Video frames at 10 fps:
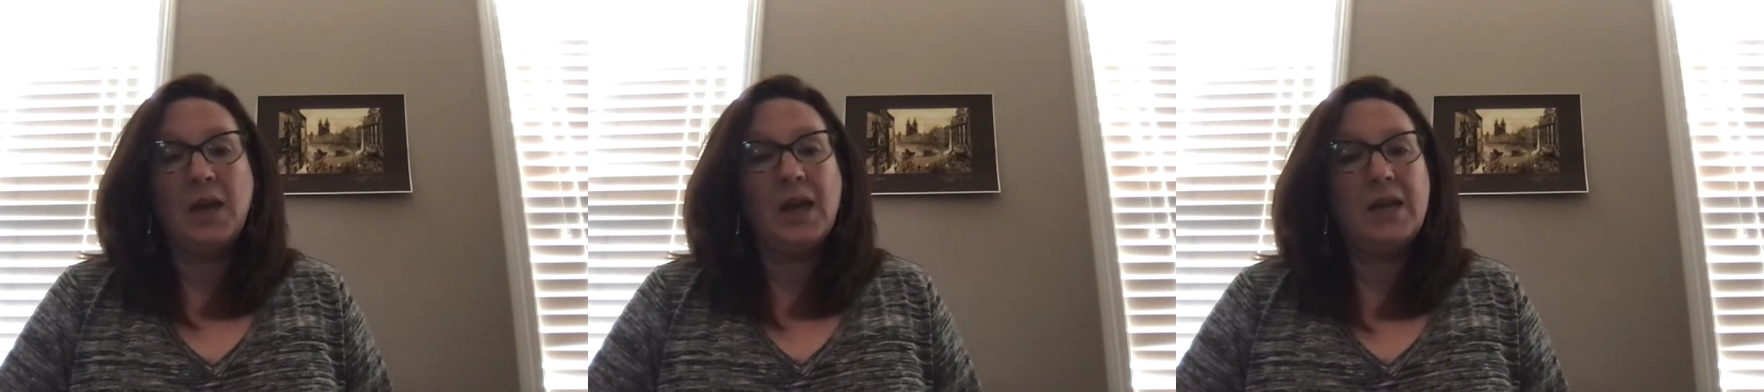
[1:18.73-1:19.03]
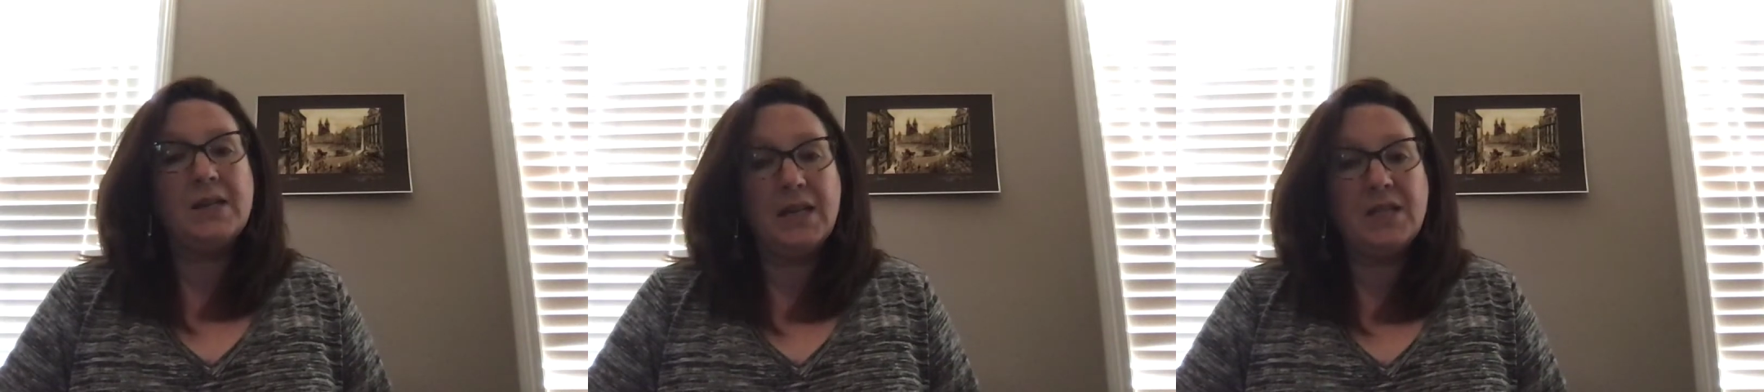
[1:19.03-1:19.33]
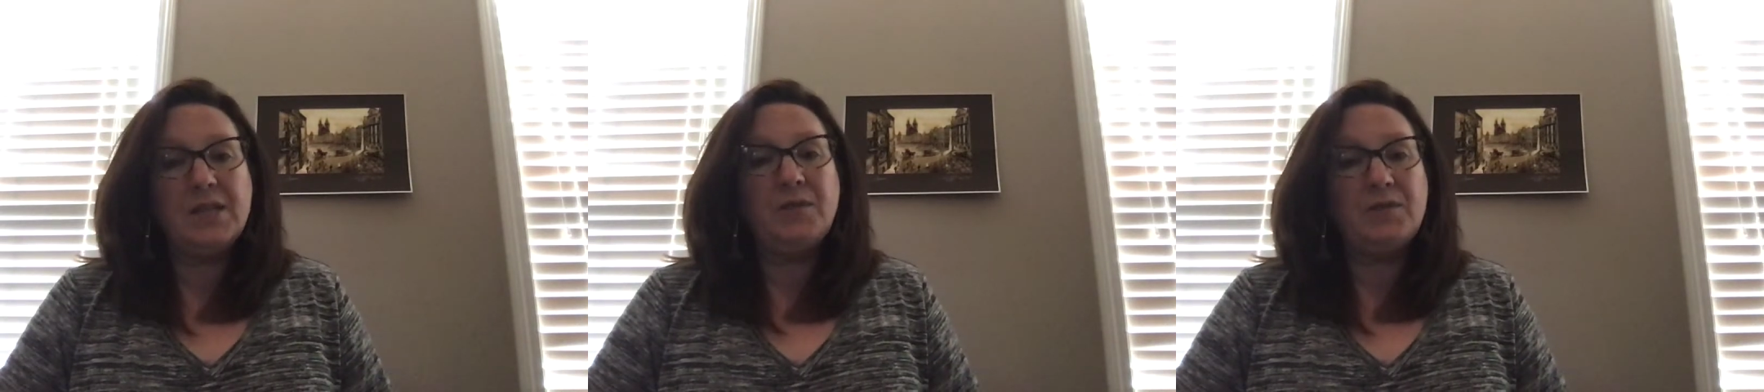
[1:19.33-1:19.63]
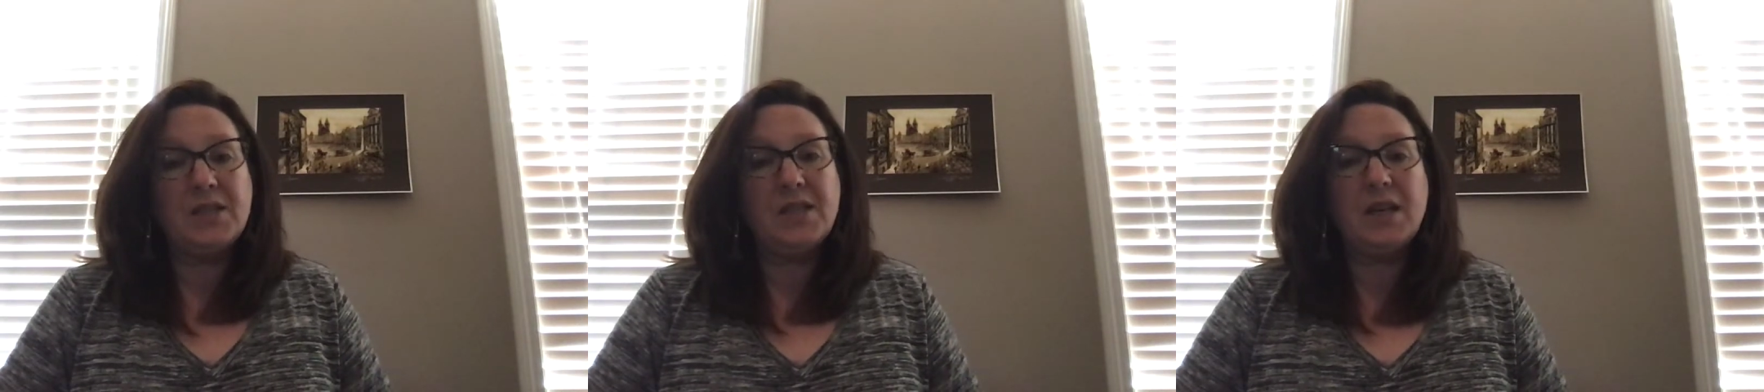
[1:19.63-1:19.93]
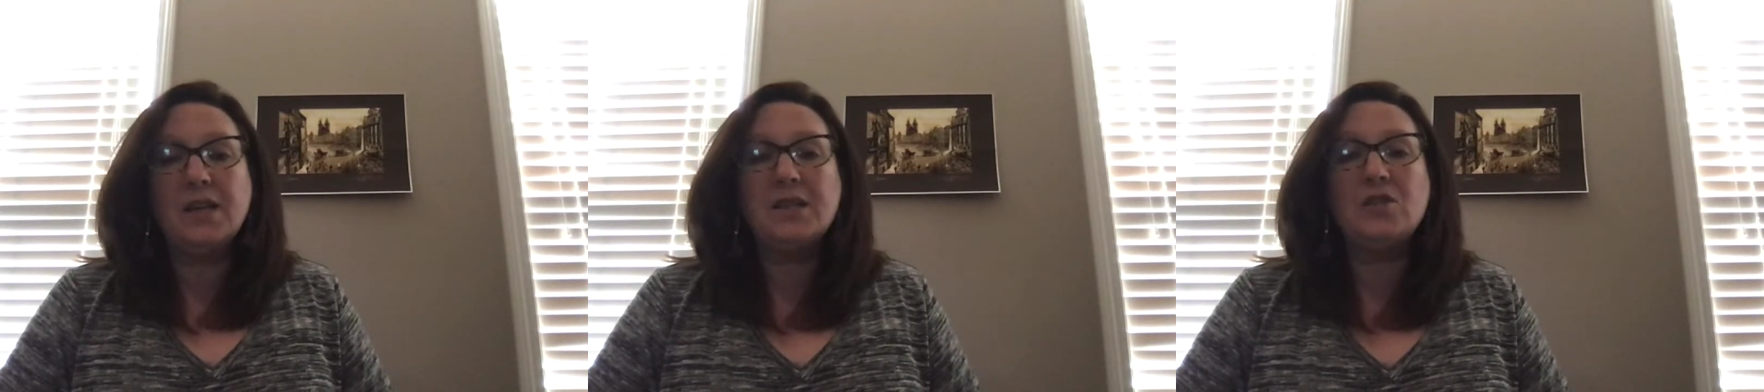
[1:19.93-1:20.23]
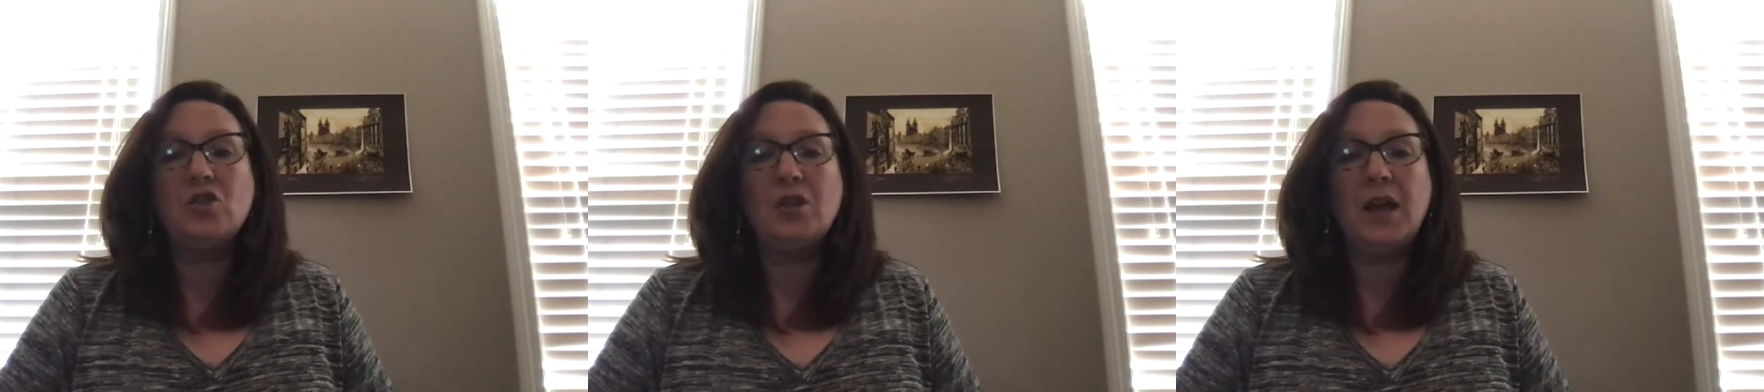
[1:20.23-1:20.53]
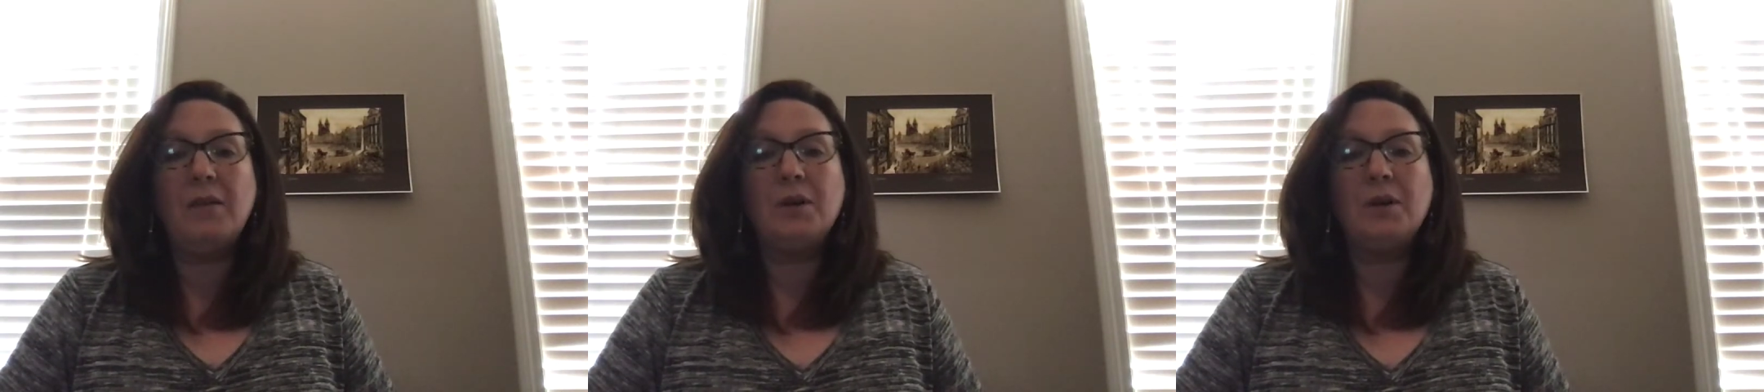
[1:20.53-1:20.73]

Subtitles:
In 1956, G.A.